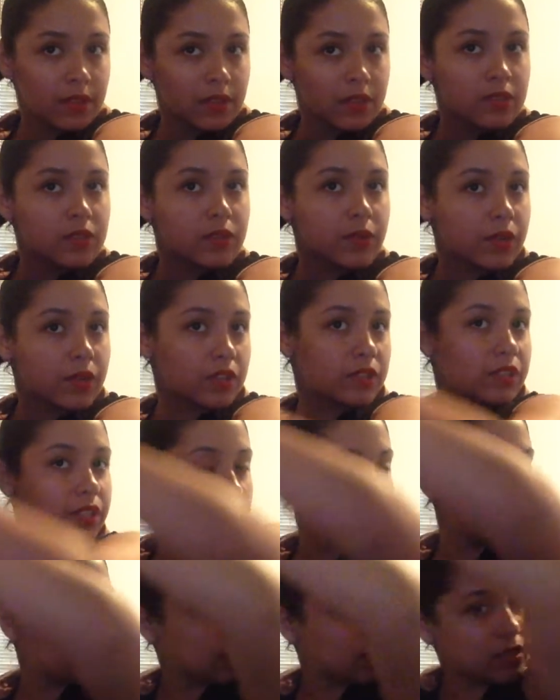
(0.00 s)
Twirl
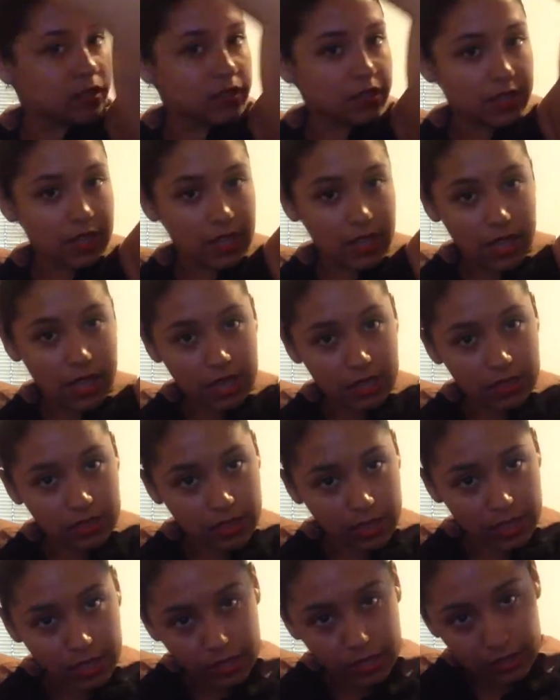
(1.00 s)
it, and
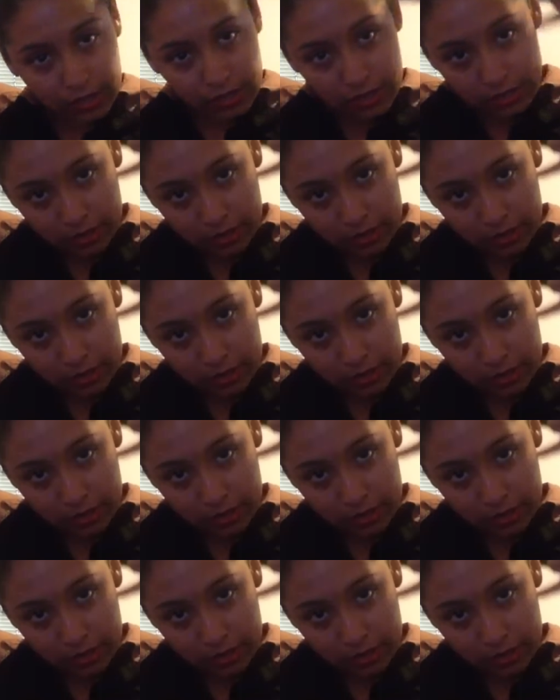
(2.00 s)
then